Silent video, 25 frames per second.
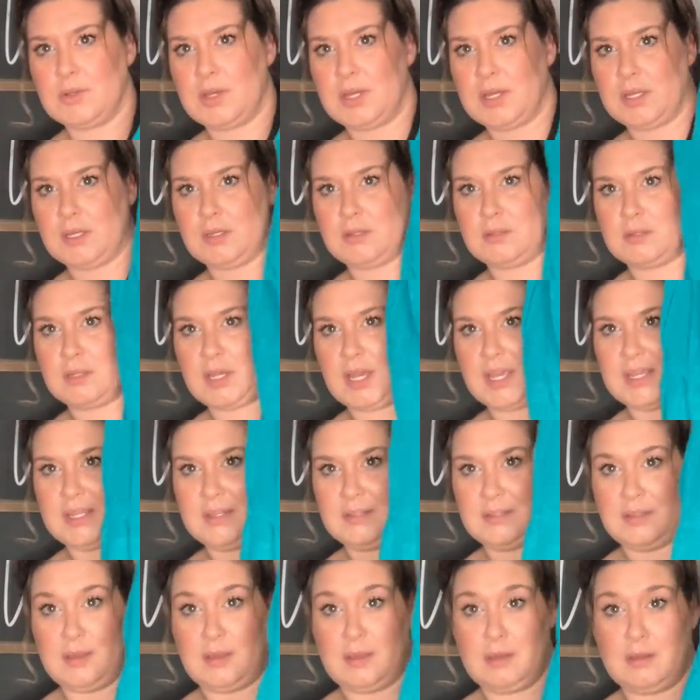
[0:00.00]
I can I can
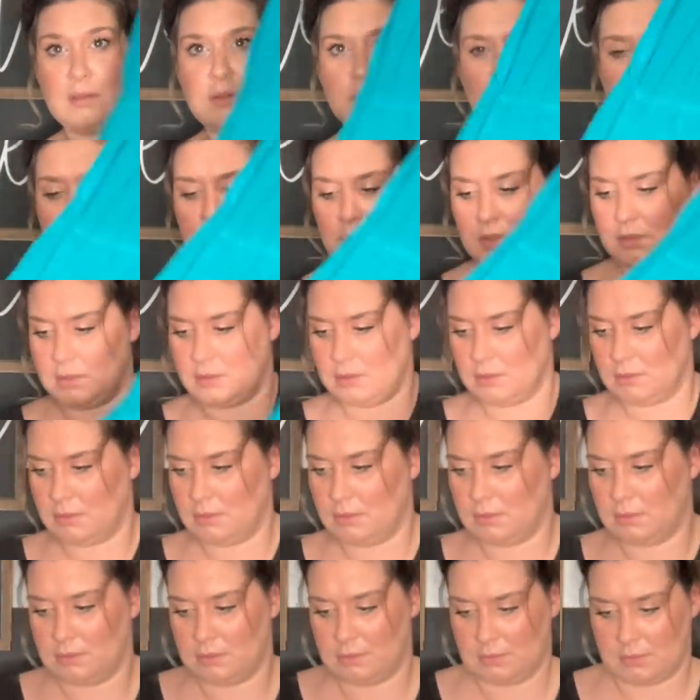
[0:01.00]
tell.
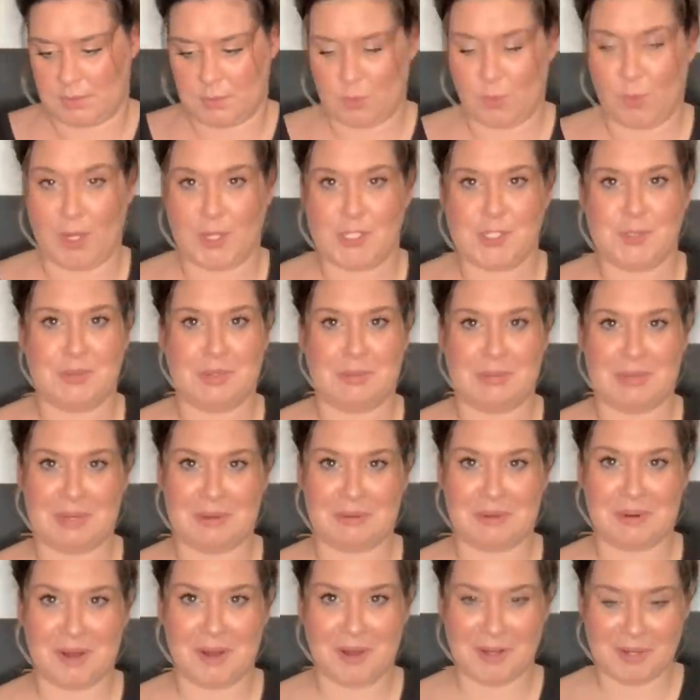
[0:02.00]
Watch me be
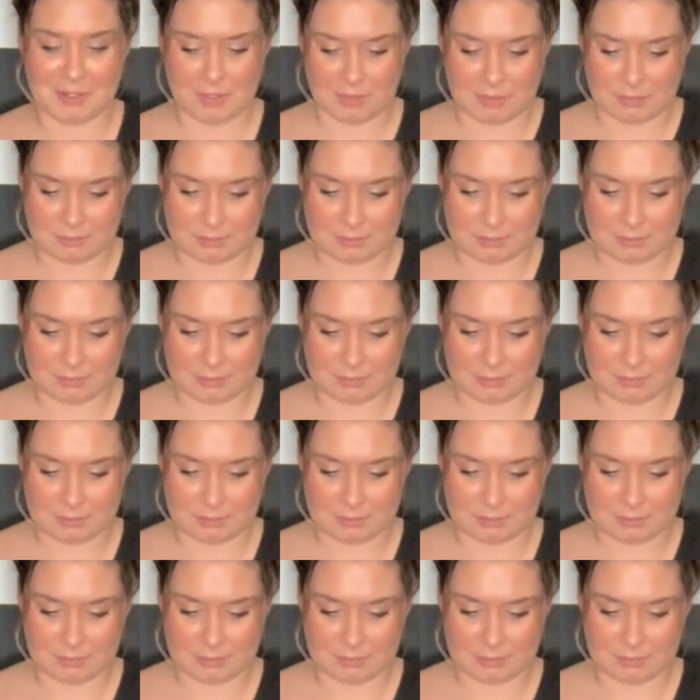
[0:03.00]
wrong.